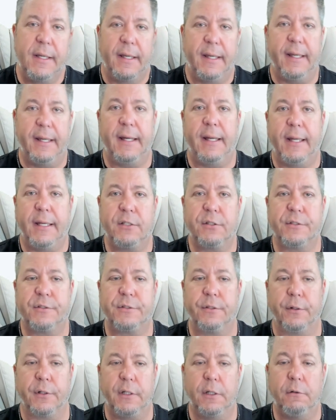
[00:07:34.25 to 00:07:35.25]
AI
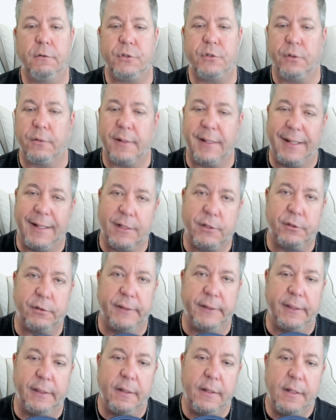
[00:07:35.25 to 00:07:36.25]
agents are huge. You can
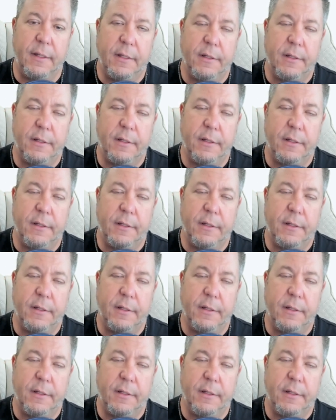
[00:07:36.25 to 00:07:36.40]
actually